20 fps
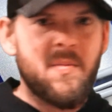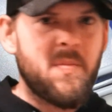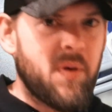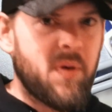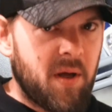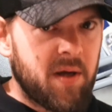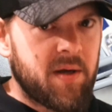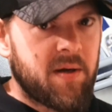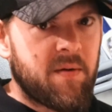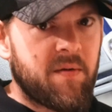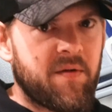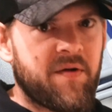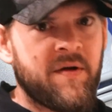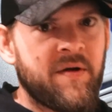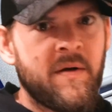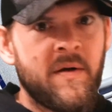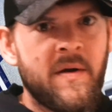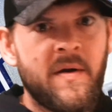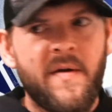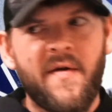players,
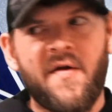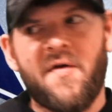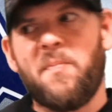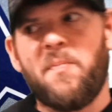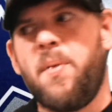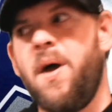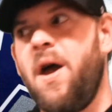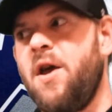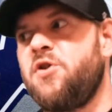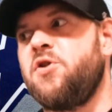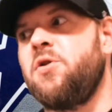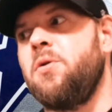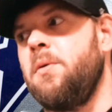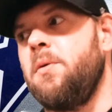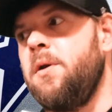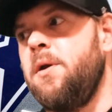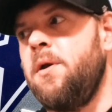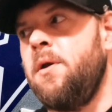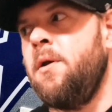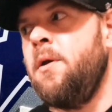
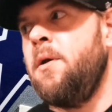especially